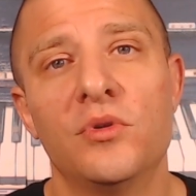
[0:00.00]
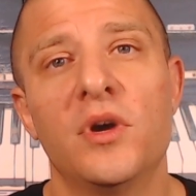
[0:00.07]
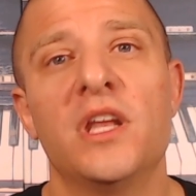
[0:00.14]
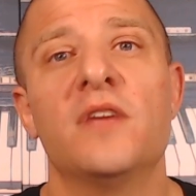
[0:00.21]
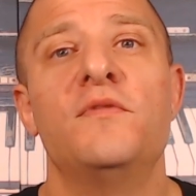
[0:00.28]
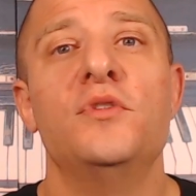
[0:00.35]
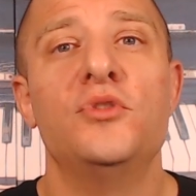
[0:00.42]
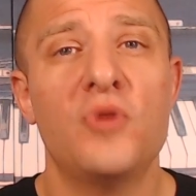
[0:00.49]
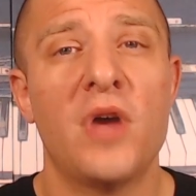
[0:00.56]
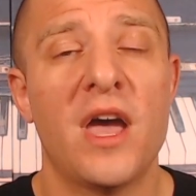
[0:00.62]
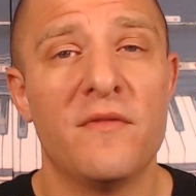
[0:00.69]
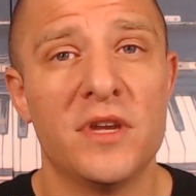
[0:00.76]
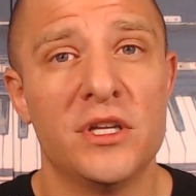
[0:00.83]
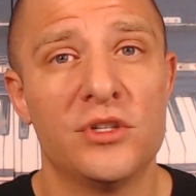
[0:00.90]
And if you do
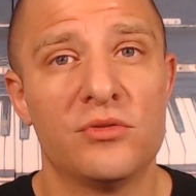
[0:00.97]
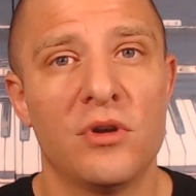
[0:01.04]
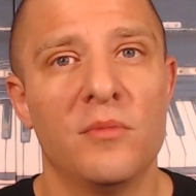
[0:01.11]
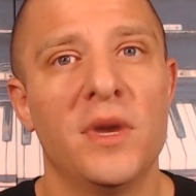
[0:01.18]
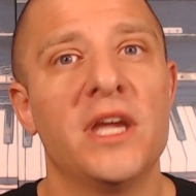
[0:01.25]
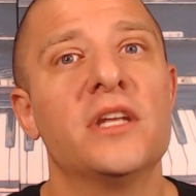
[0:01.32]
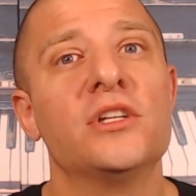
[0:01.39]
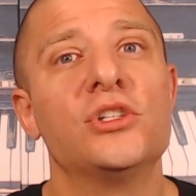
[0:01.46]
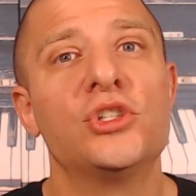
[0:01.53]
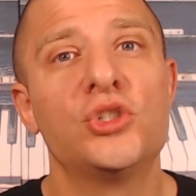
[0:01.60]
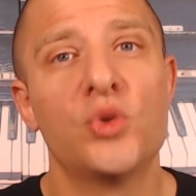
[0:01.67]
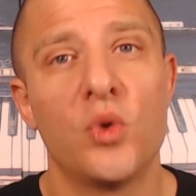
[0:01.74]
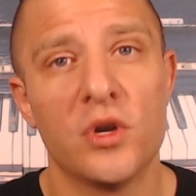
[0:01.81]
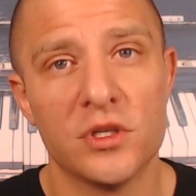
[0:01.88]
have an intro, make it as
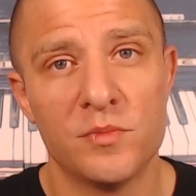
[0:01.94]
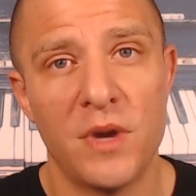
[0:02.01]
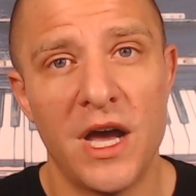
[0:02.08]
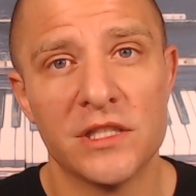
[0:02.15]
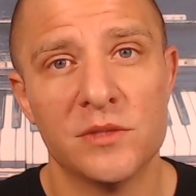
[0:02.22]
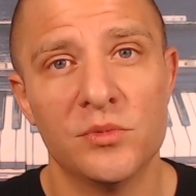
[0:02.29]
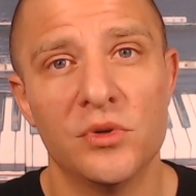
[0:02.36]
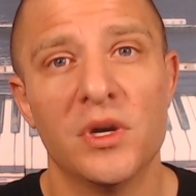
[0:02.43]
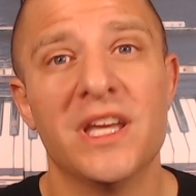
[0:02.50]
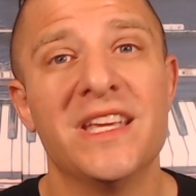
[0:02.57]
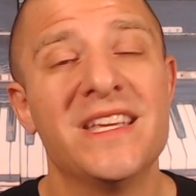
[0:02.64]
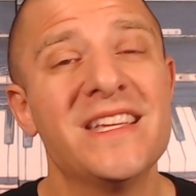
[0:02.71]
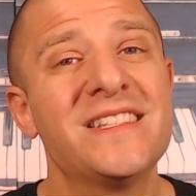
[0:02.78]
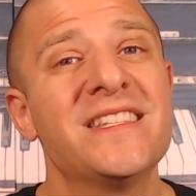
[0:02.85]
short as possible and
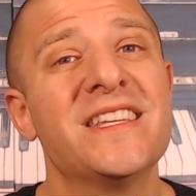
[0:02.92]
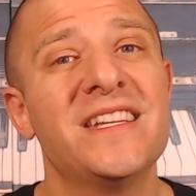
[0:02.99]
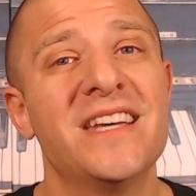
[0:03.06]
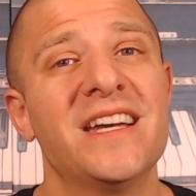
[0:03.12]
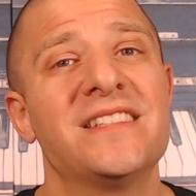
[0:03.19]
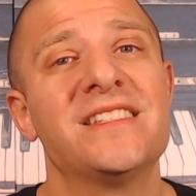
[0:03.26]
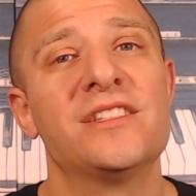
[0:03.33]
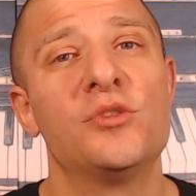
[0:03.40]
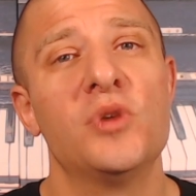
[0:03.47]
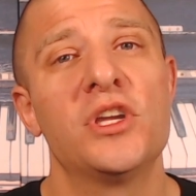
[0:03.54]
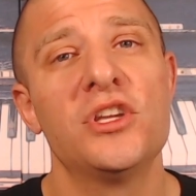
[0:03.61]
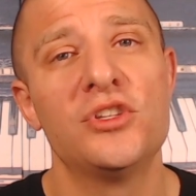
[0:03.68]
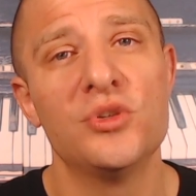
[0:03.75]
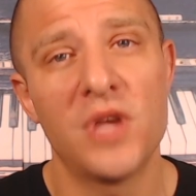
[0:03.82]
get to the guts as quick
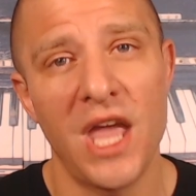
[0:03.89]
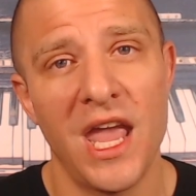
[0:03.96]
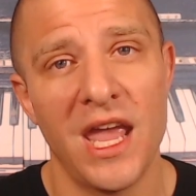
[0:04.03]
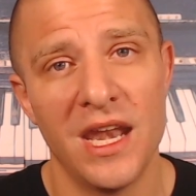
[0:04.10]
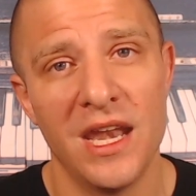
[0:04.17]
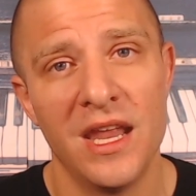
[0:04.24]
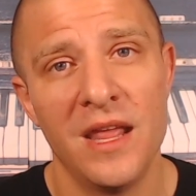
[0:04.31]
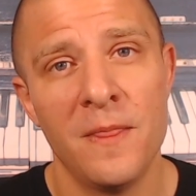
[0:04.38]
as you can.